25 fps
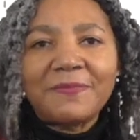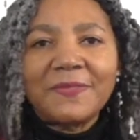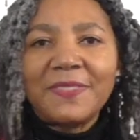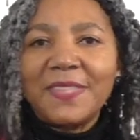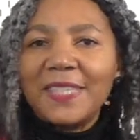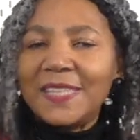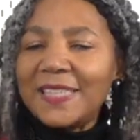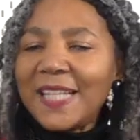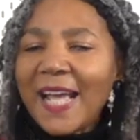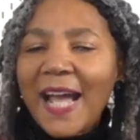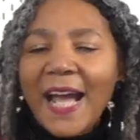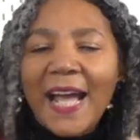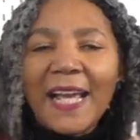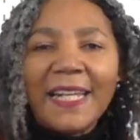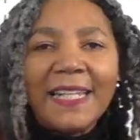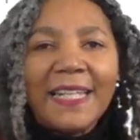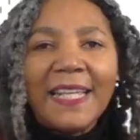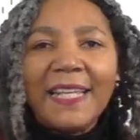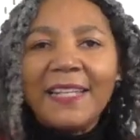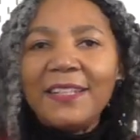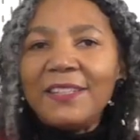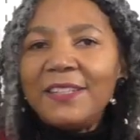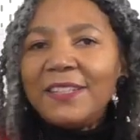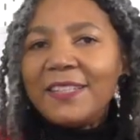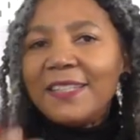
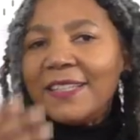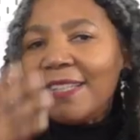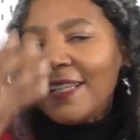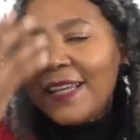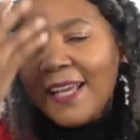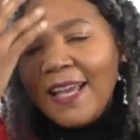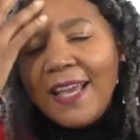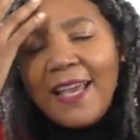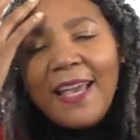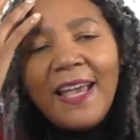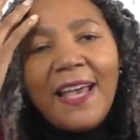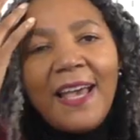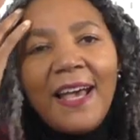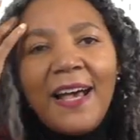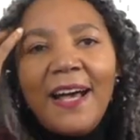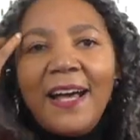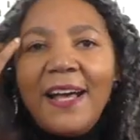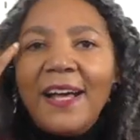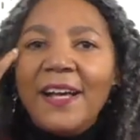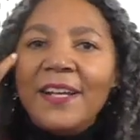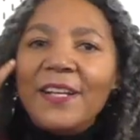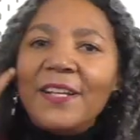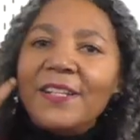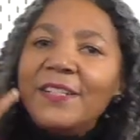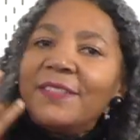designing,
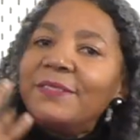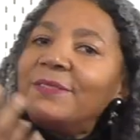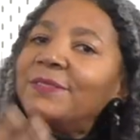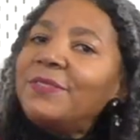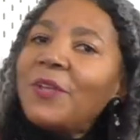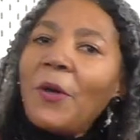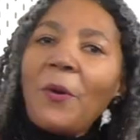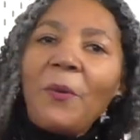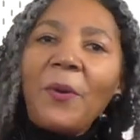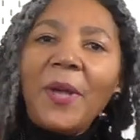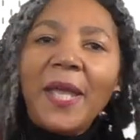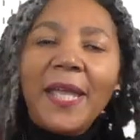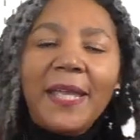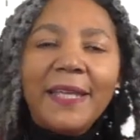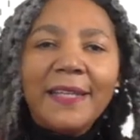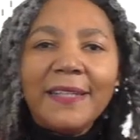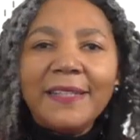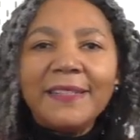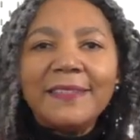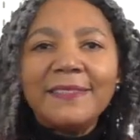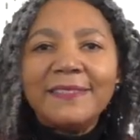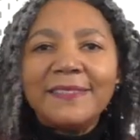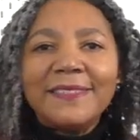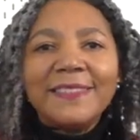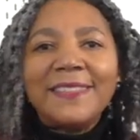
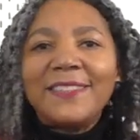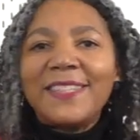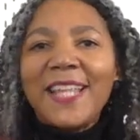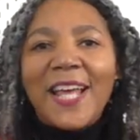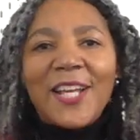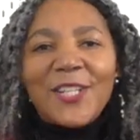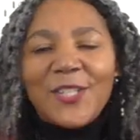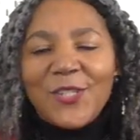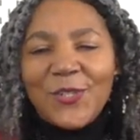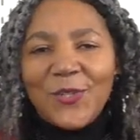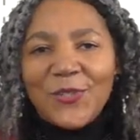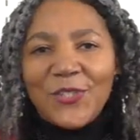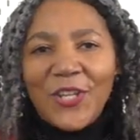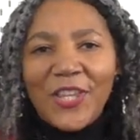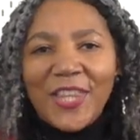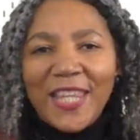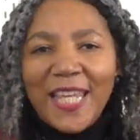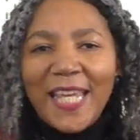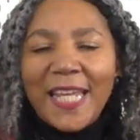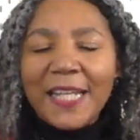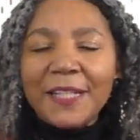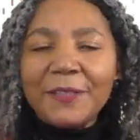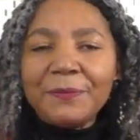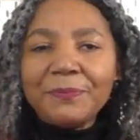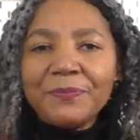sewing, that sort of
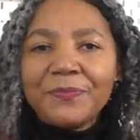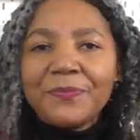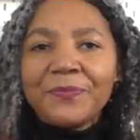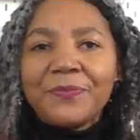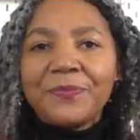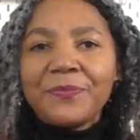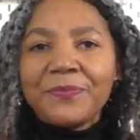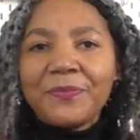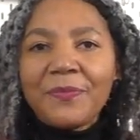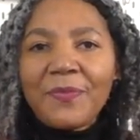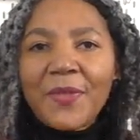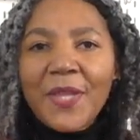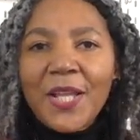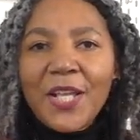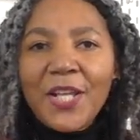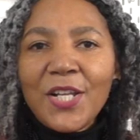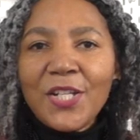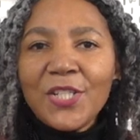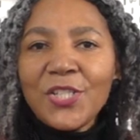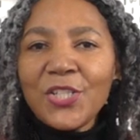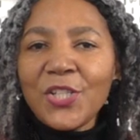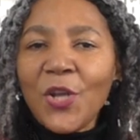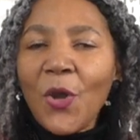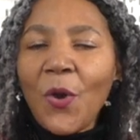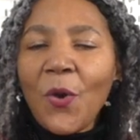thing.
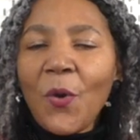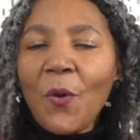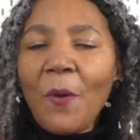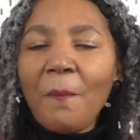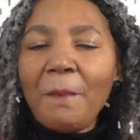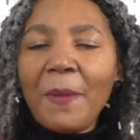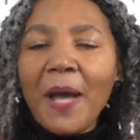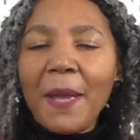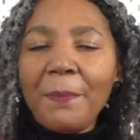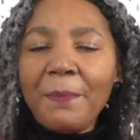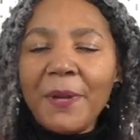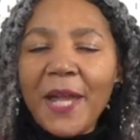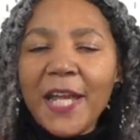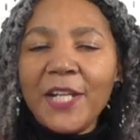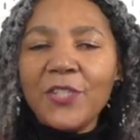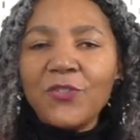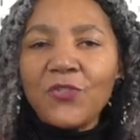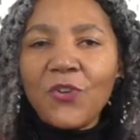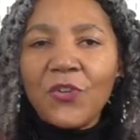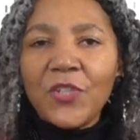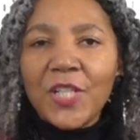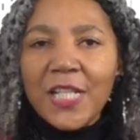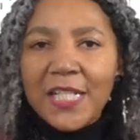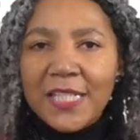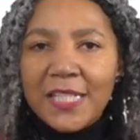So my
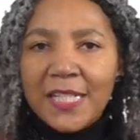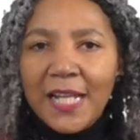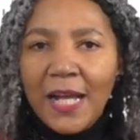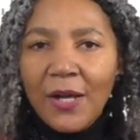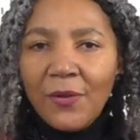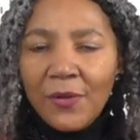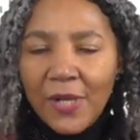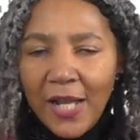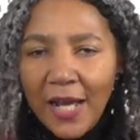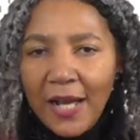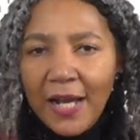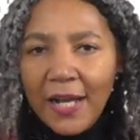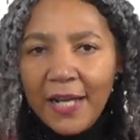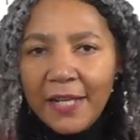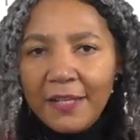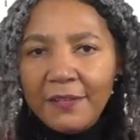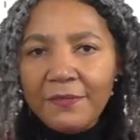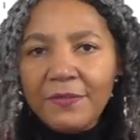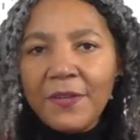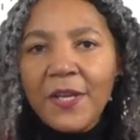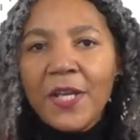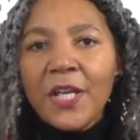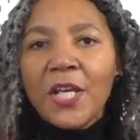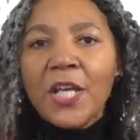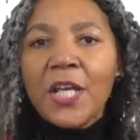Patreon is now
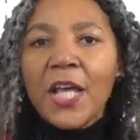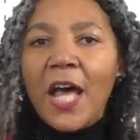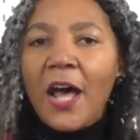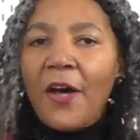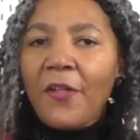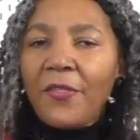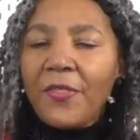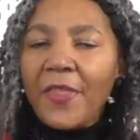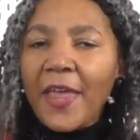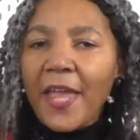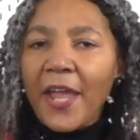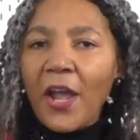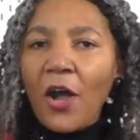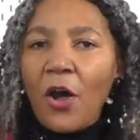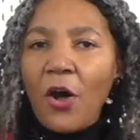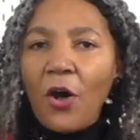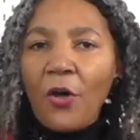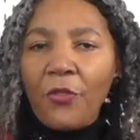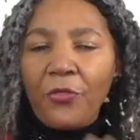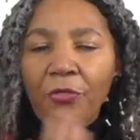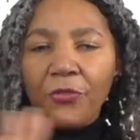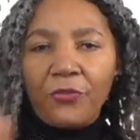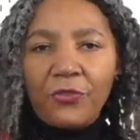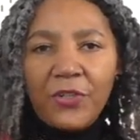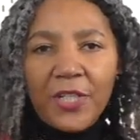live, and there
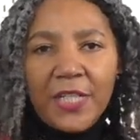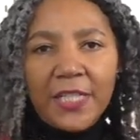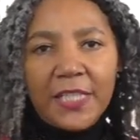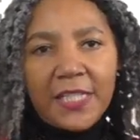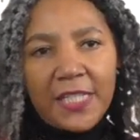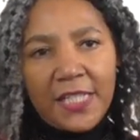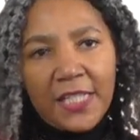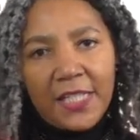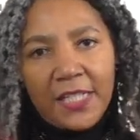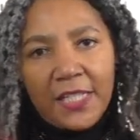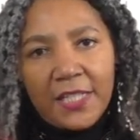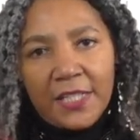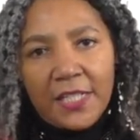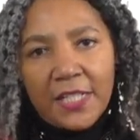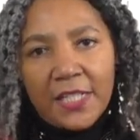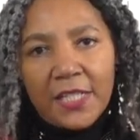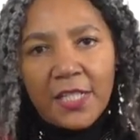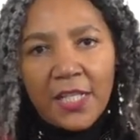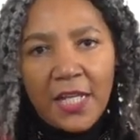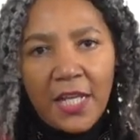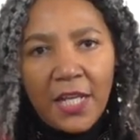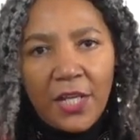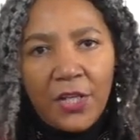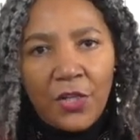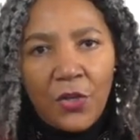are three tiers
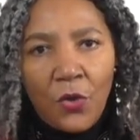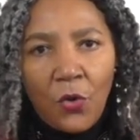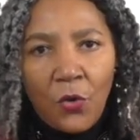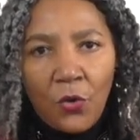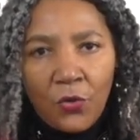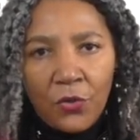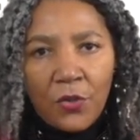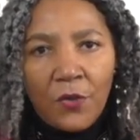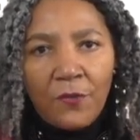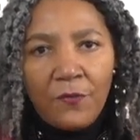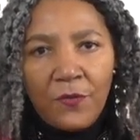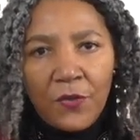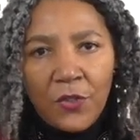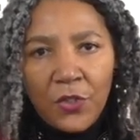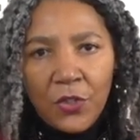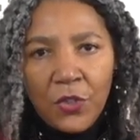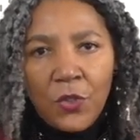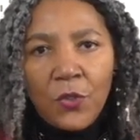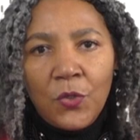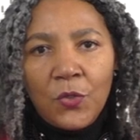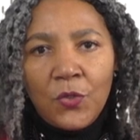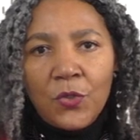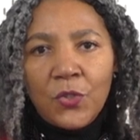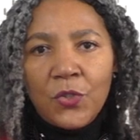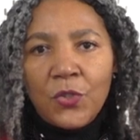in order for
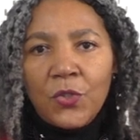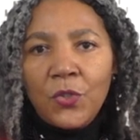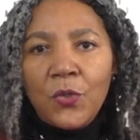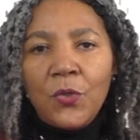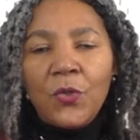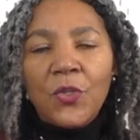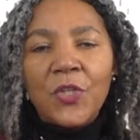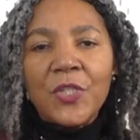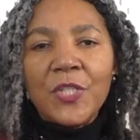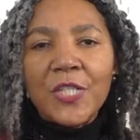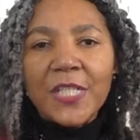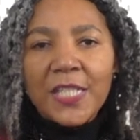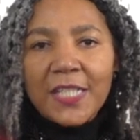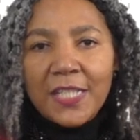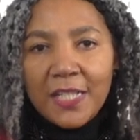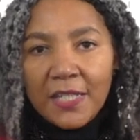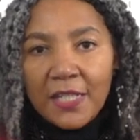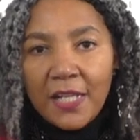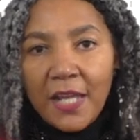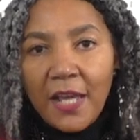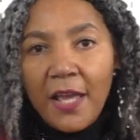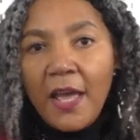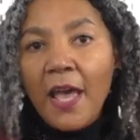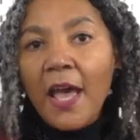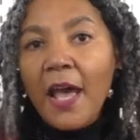you to
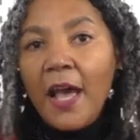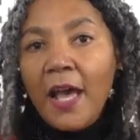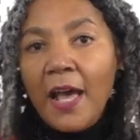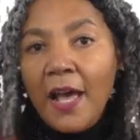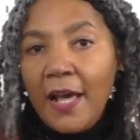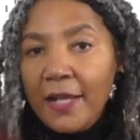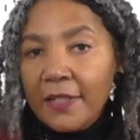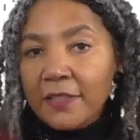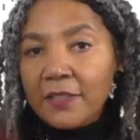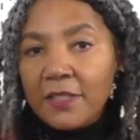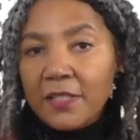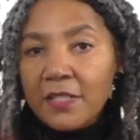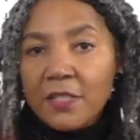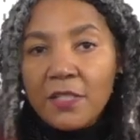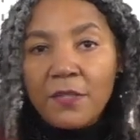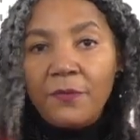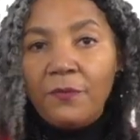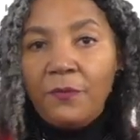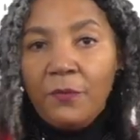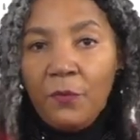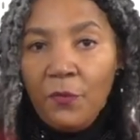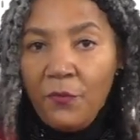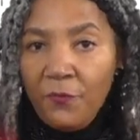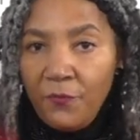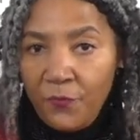consider and
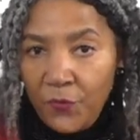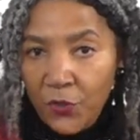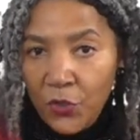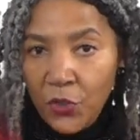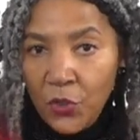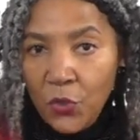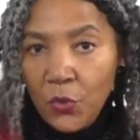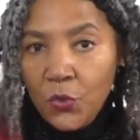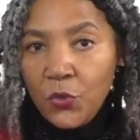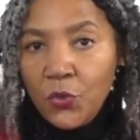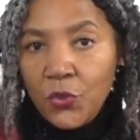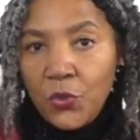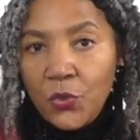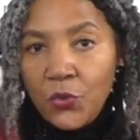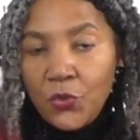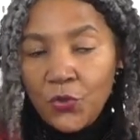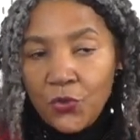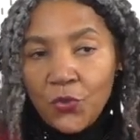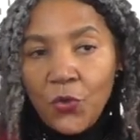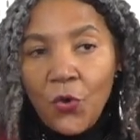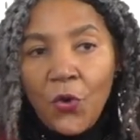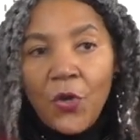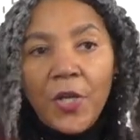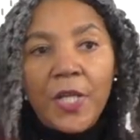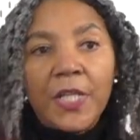for you to
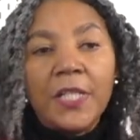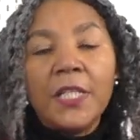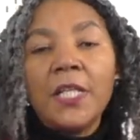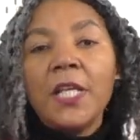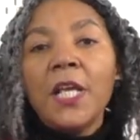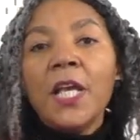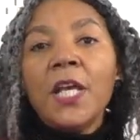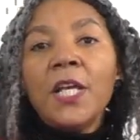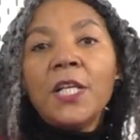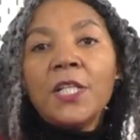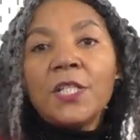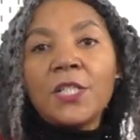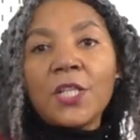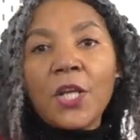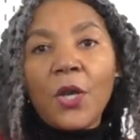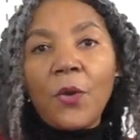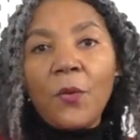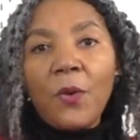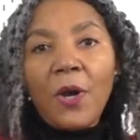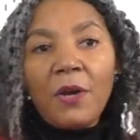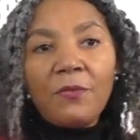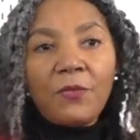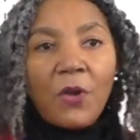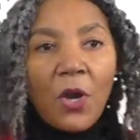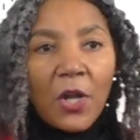join.
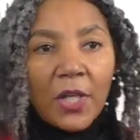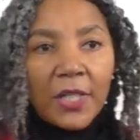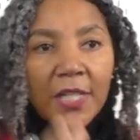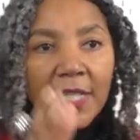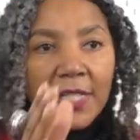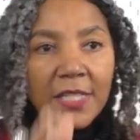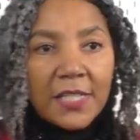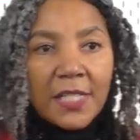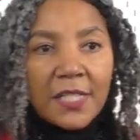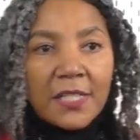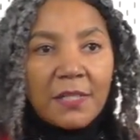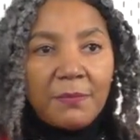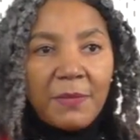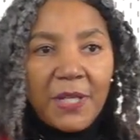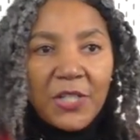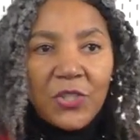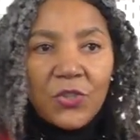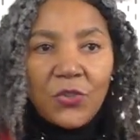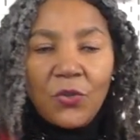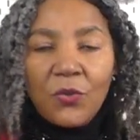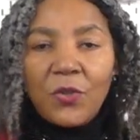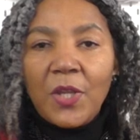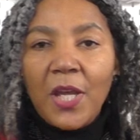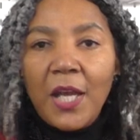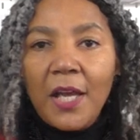So I've got a list here to make
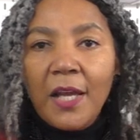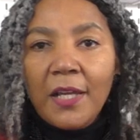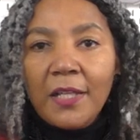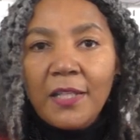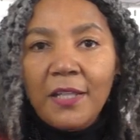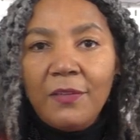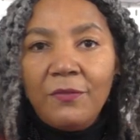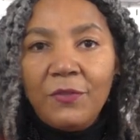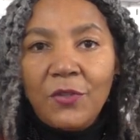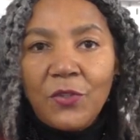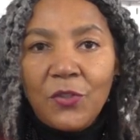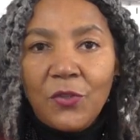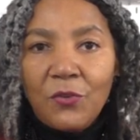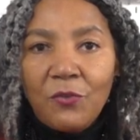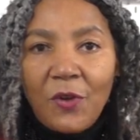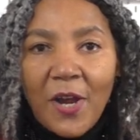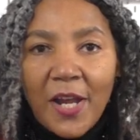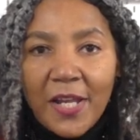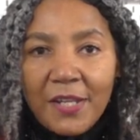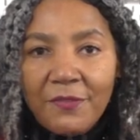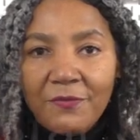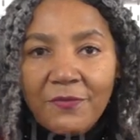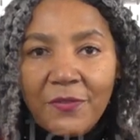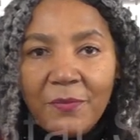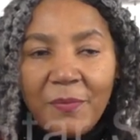sure that I give you the
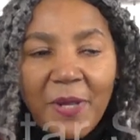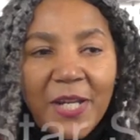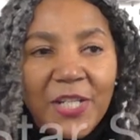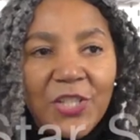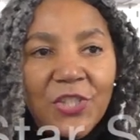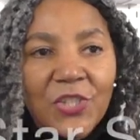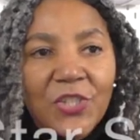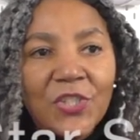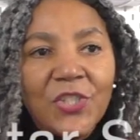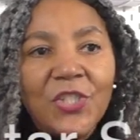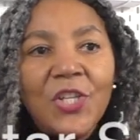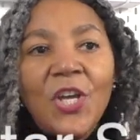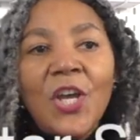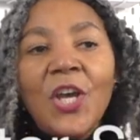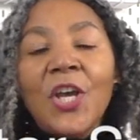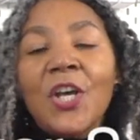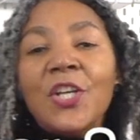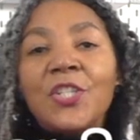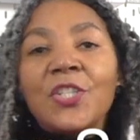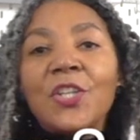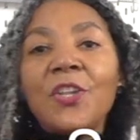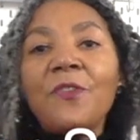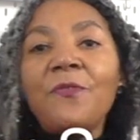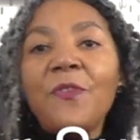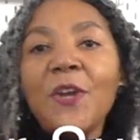right information.
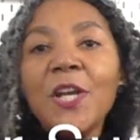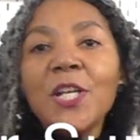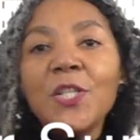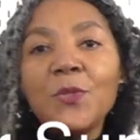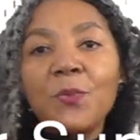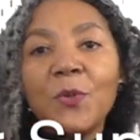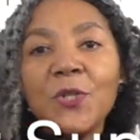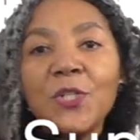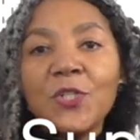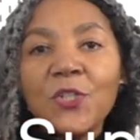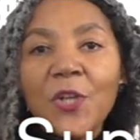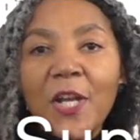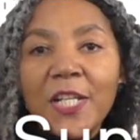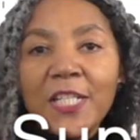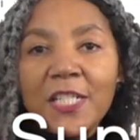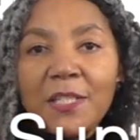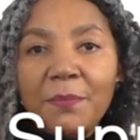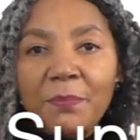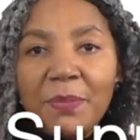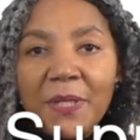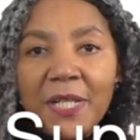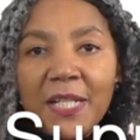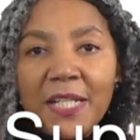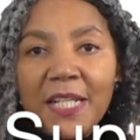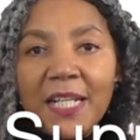So the first one is going to
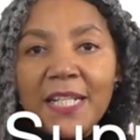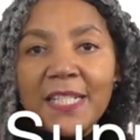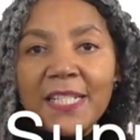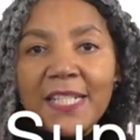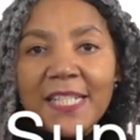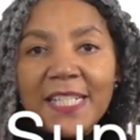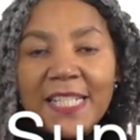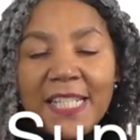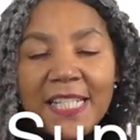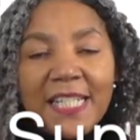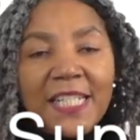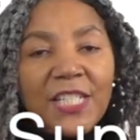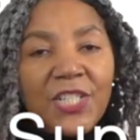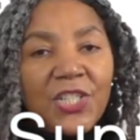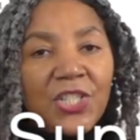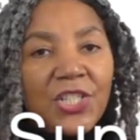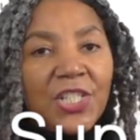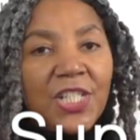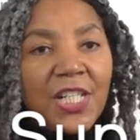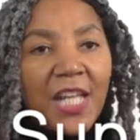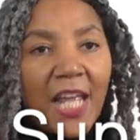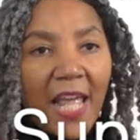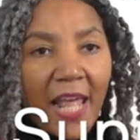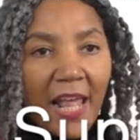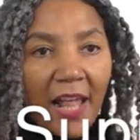be
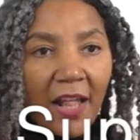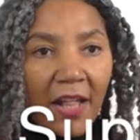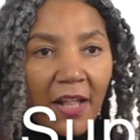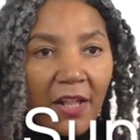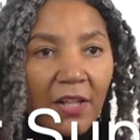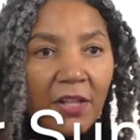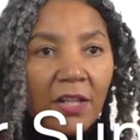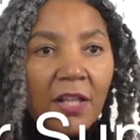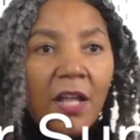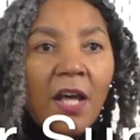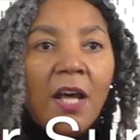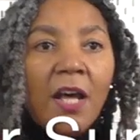CGL